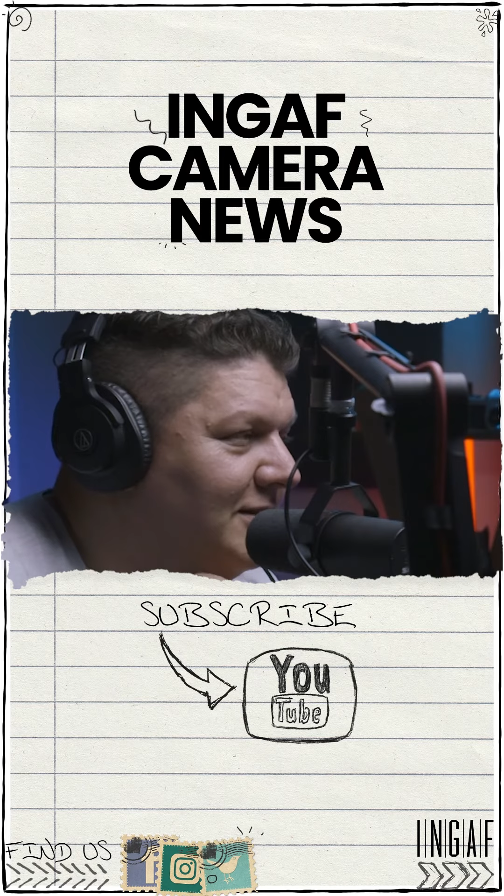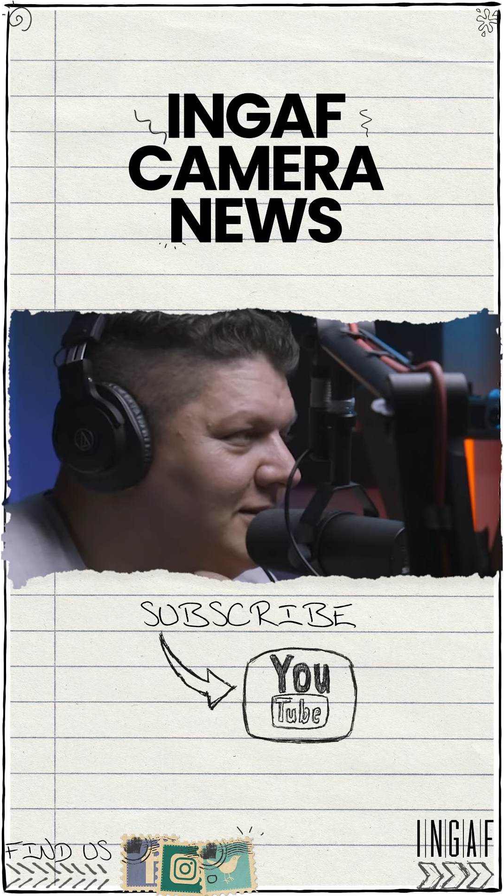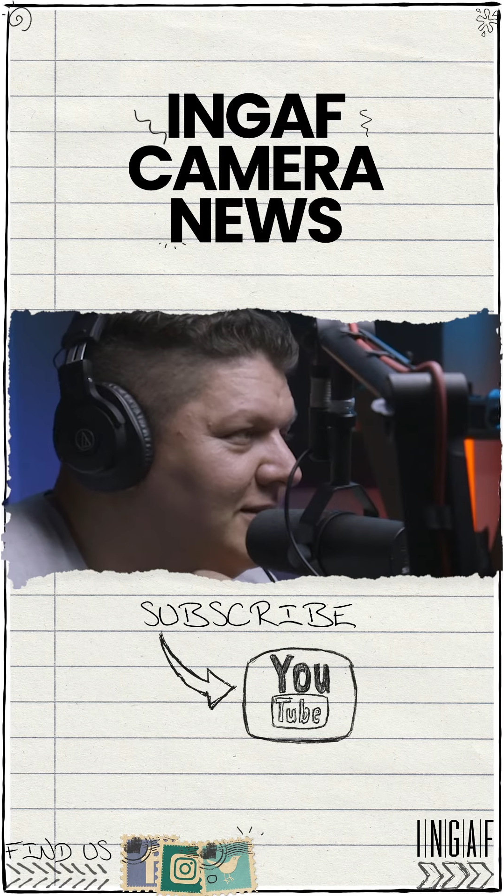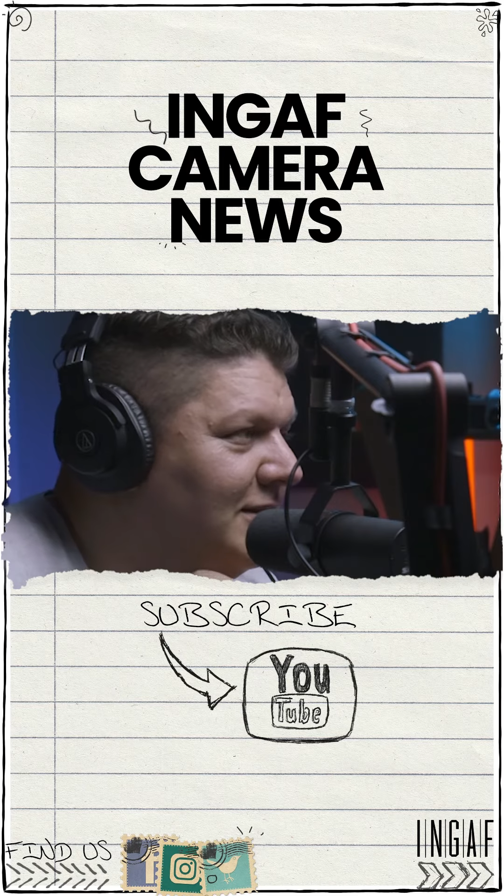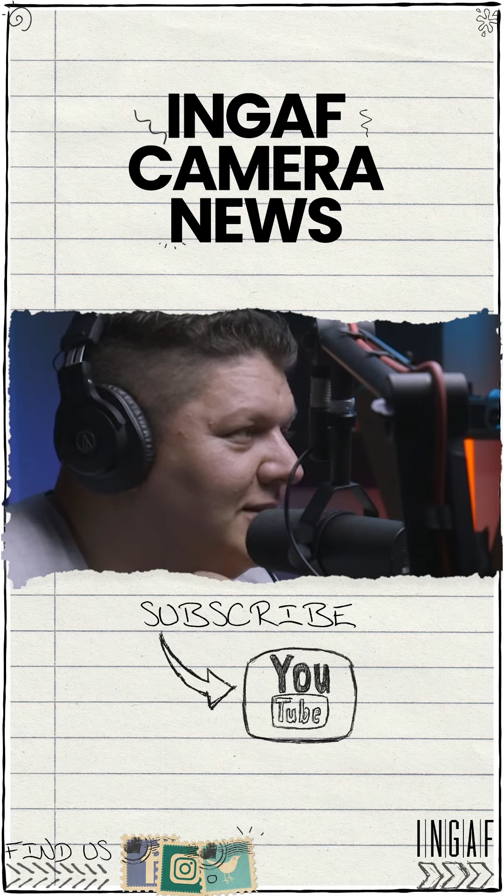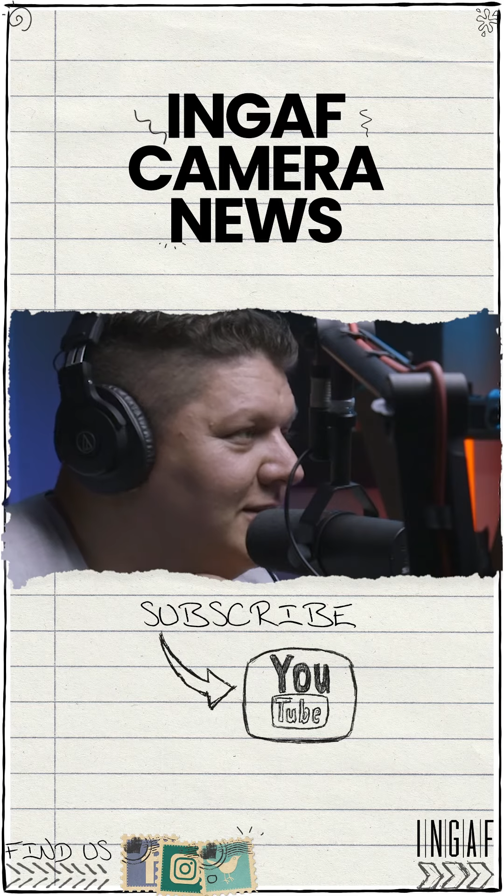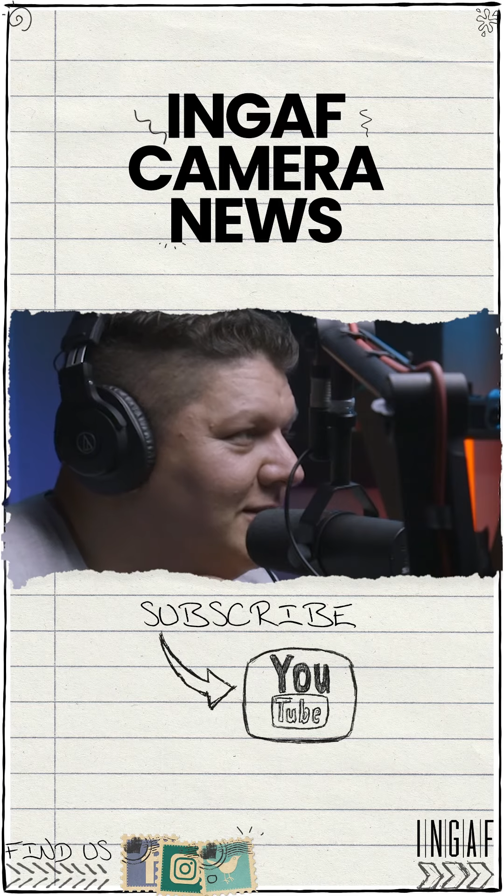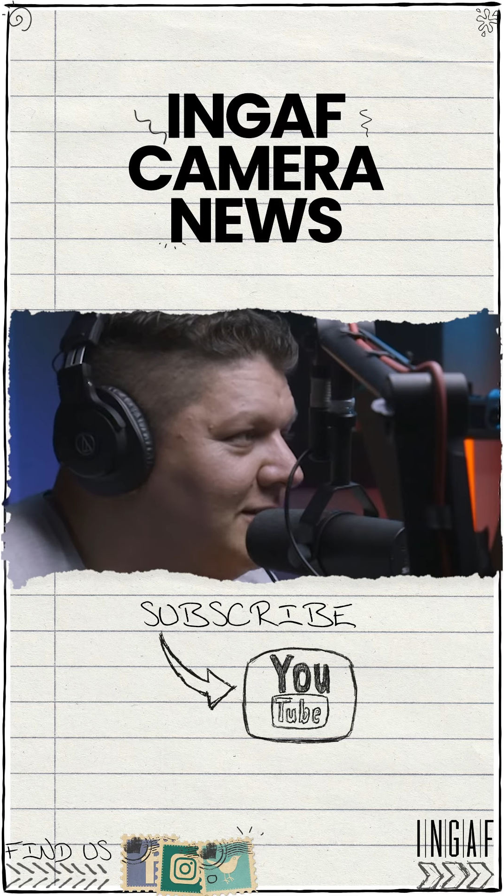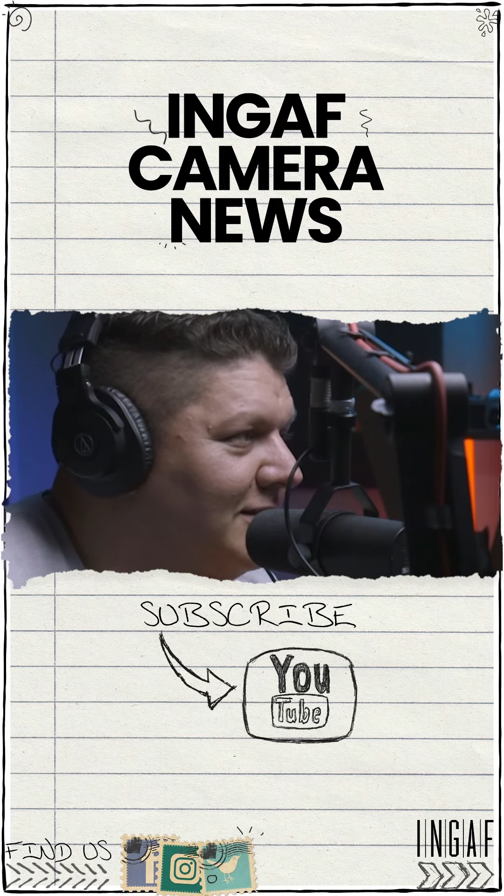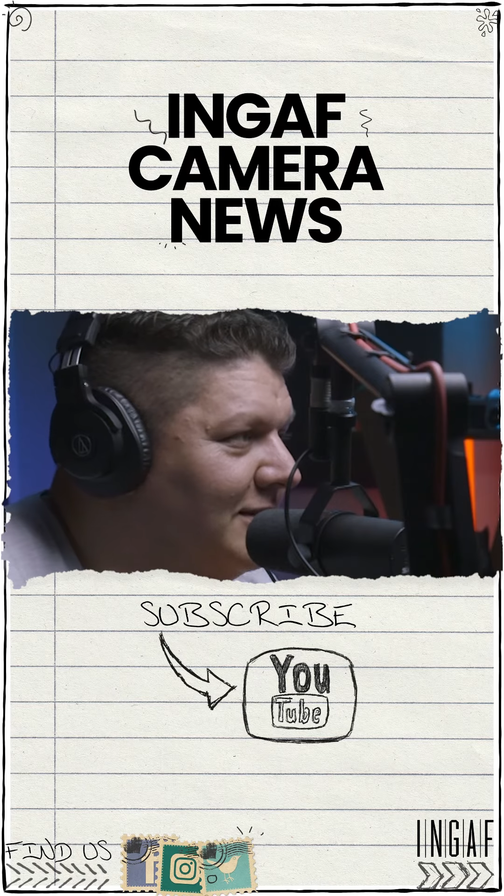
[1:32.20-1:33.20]
read all this is
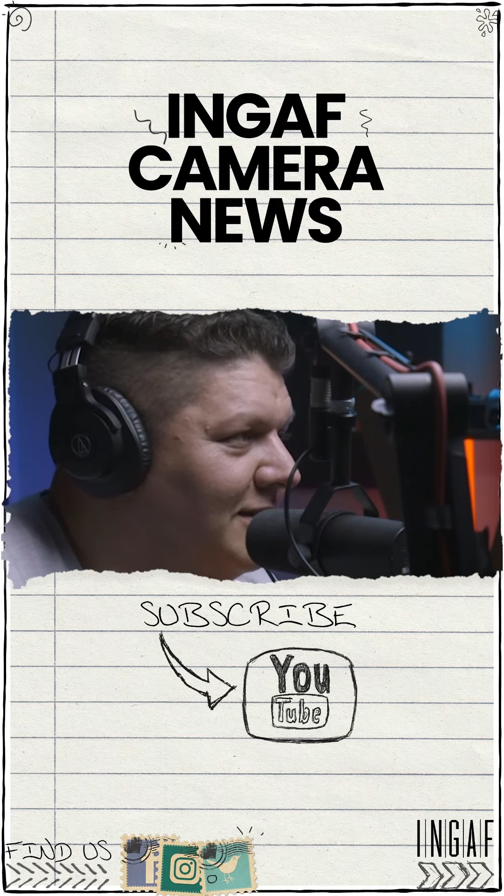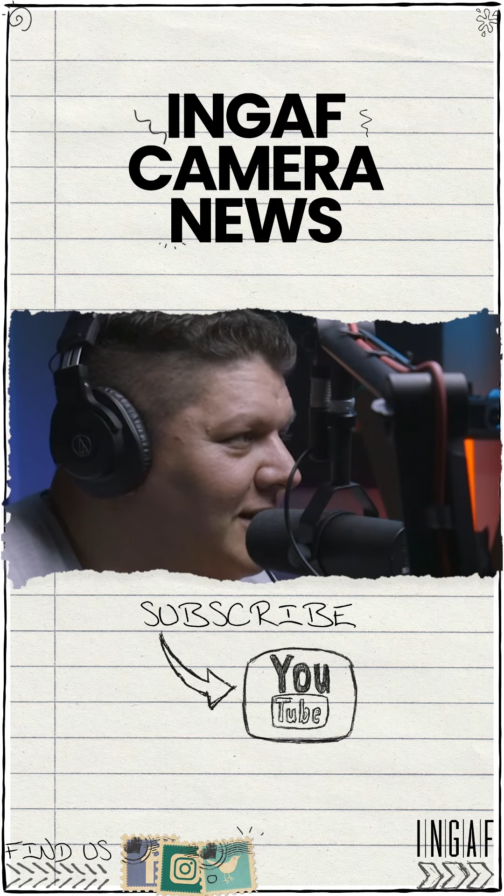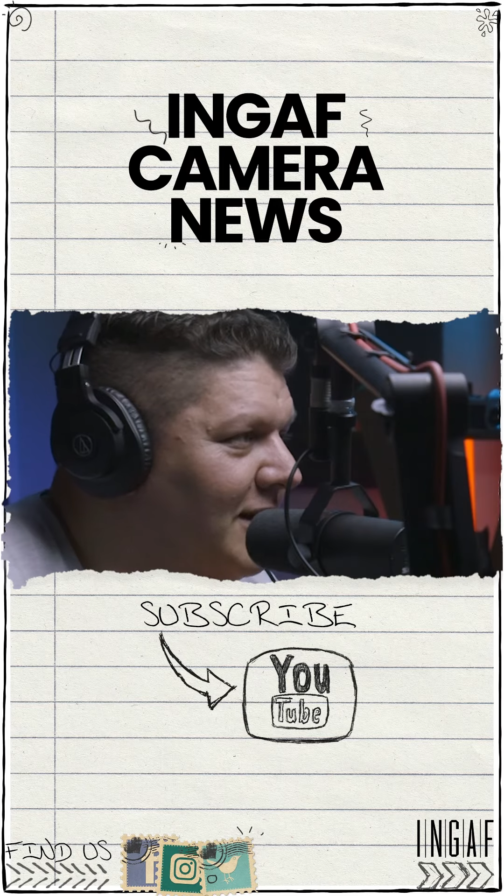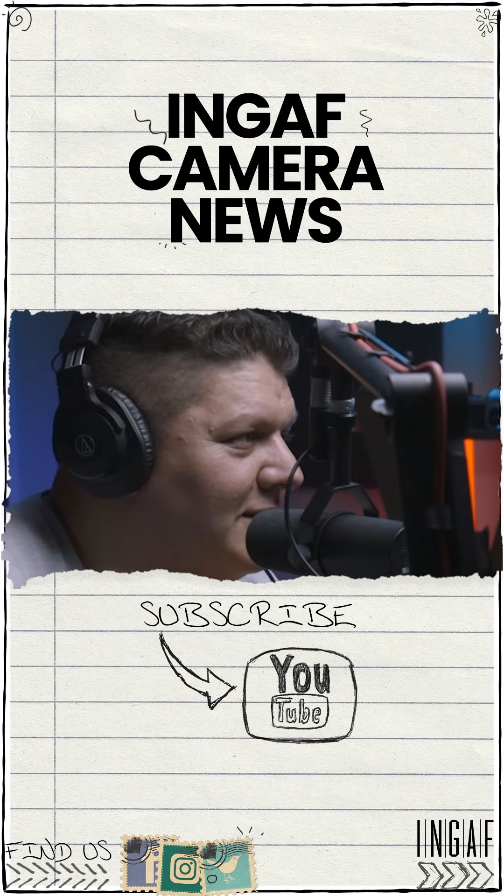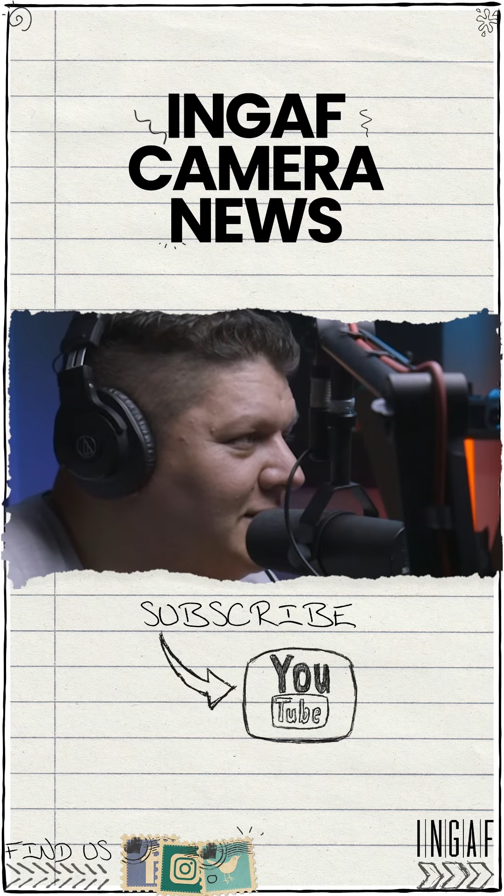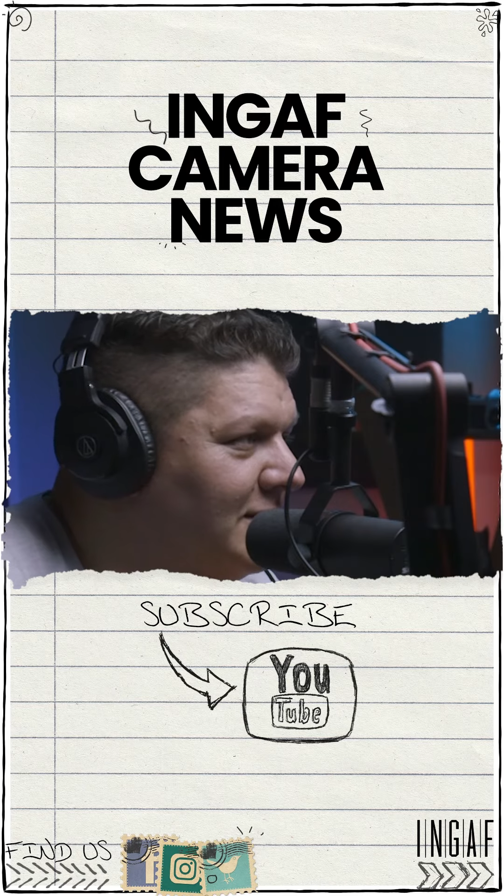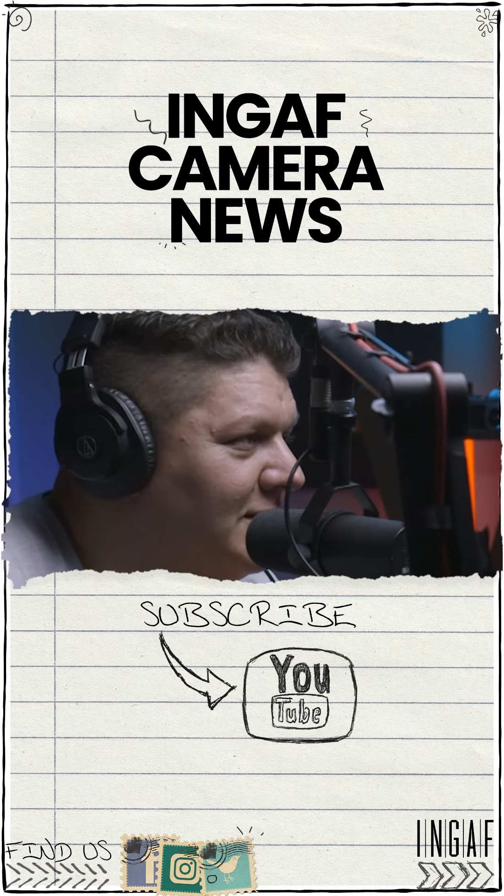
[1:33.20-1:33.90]
unnecessarily yeah, long.